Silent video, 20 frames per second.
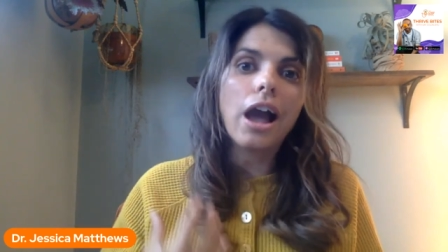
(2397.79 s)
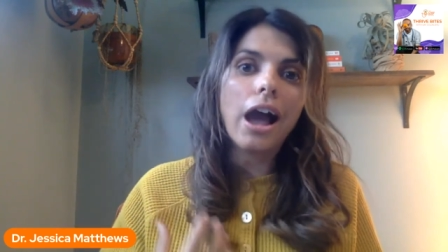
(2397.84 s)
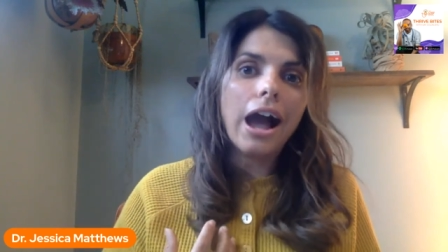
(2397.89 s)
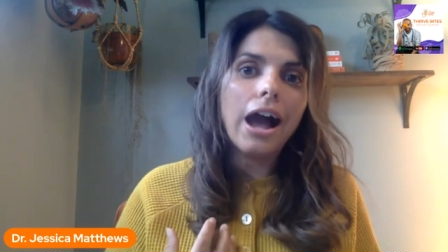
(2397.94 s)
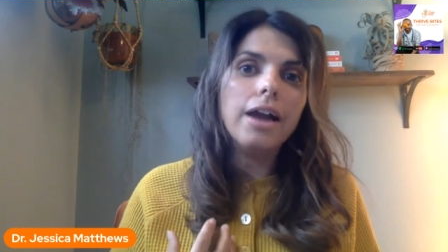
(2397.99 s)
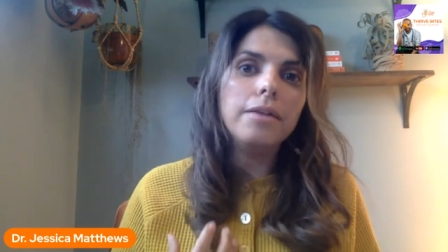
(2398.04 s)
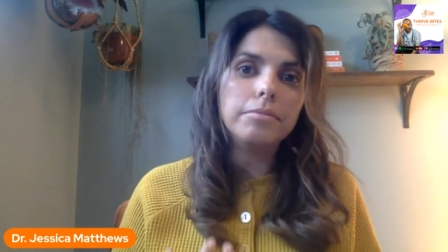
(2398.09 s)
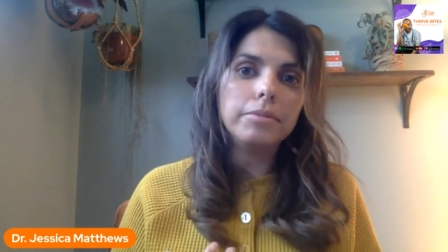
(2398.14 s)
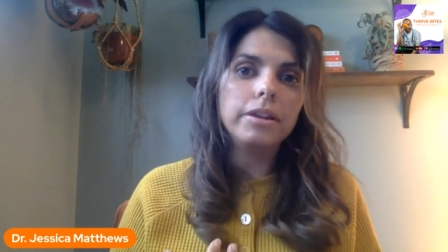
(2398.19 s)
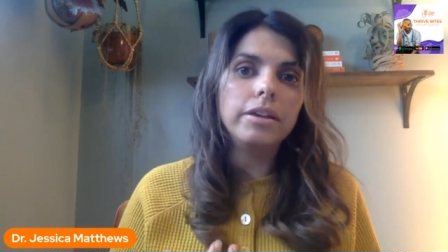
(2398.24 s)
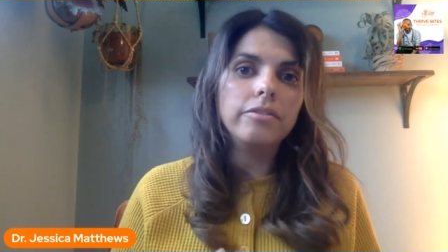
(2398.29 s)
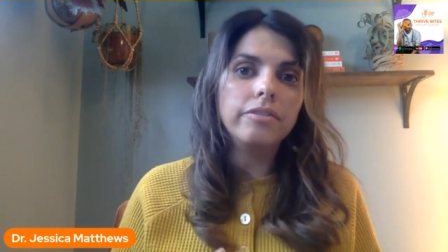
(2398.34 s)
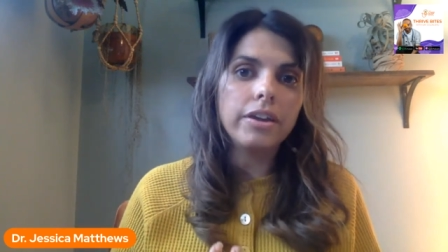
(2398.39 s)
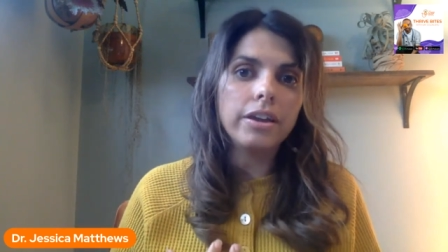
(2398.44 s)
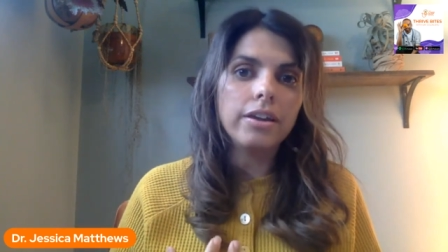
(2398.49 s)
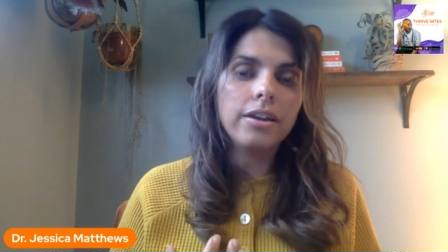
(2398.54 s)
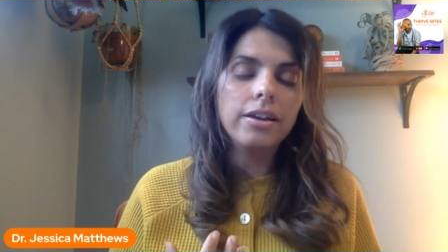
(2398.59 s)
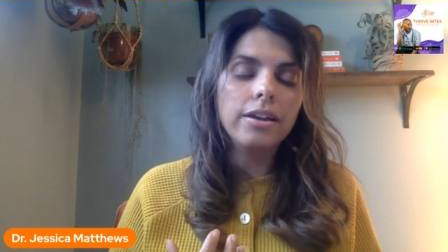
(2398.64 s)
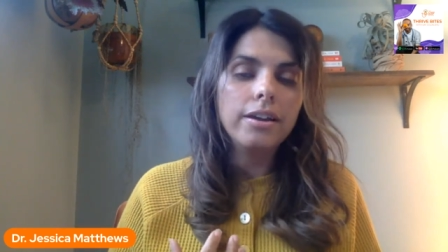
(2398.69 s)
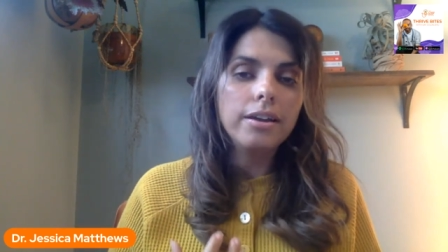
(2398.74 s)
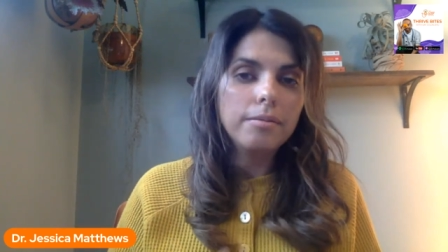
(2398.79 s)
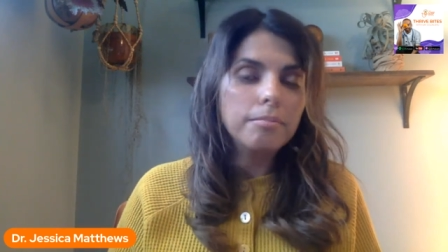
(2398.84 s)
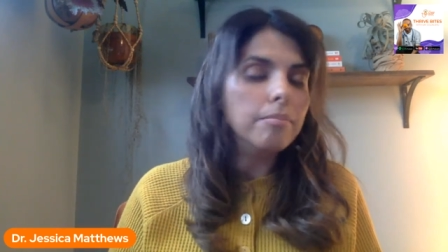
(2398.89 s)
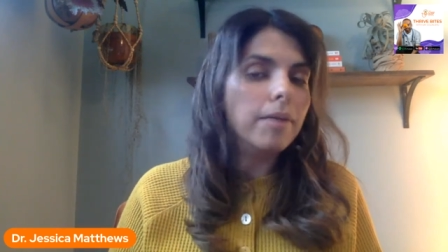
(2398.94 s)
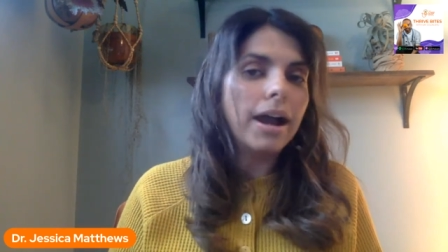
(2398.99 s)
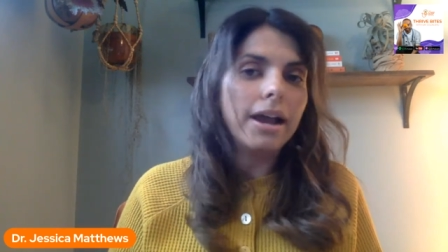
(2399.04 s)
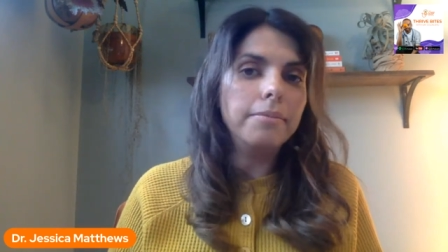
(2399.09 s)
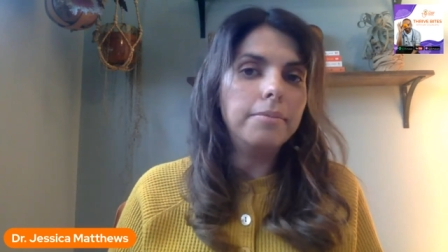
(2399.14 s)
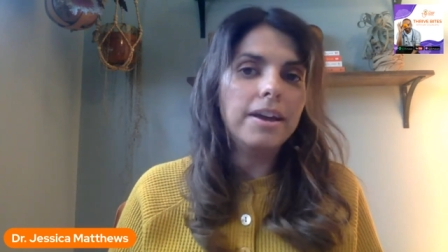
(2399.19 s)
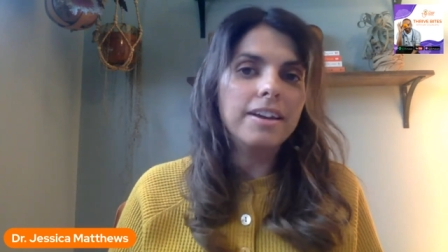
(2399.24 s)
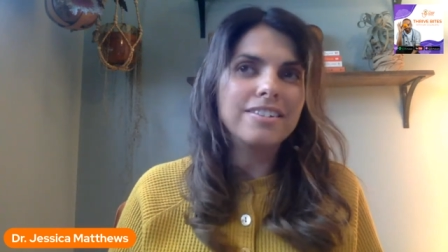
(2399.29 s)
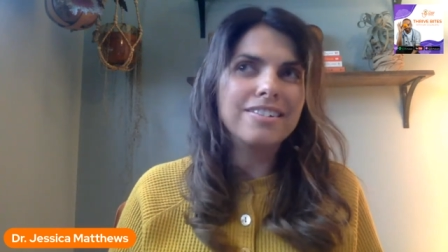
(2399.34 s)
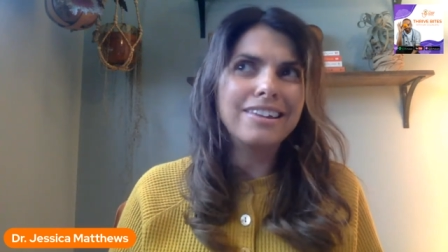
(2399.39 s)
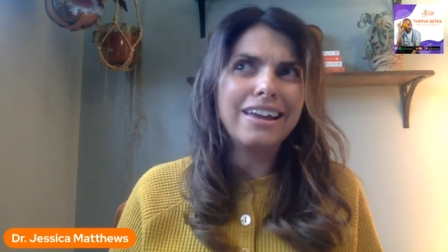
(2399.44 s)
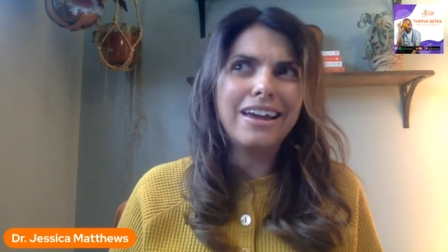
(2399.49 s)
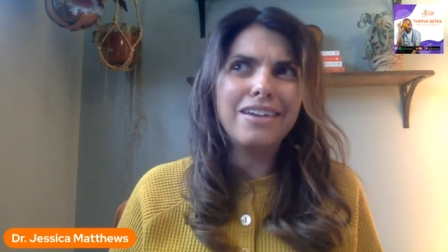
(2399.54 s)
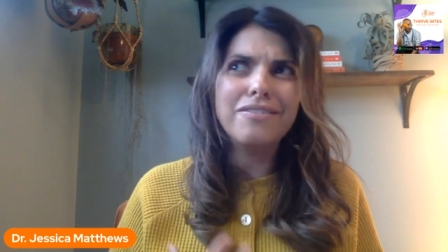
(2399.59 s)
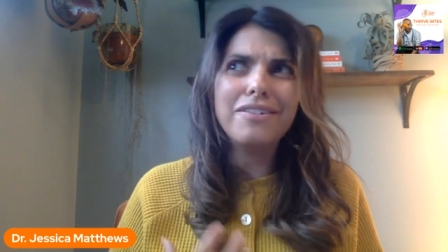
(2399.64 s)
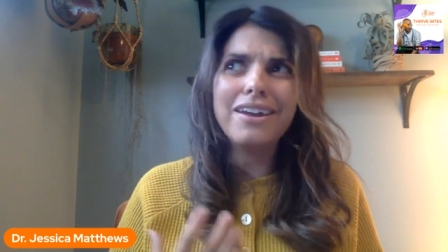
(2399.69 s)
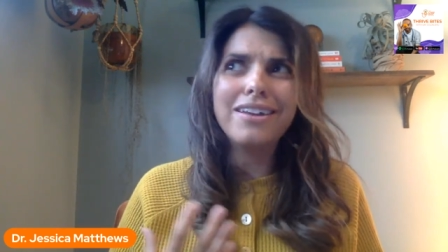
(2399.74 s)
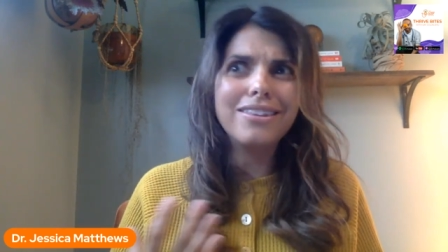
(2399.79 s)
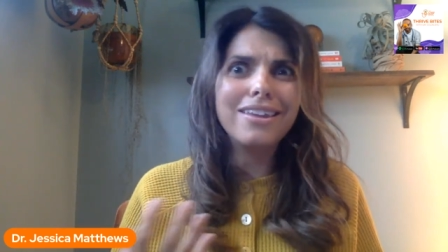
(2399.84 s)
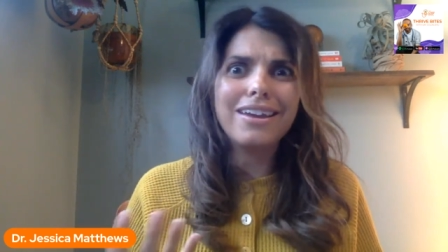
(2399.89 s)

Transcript: I'm living my best life. And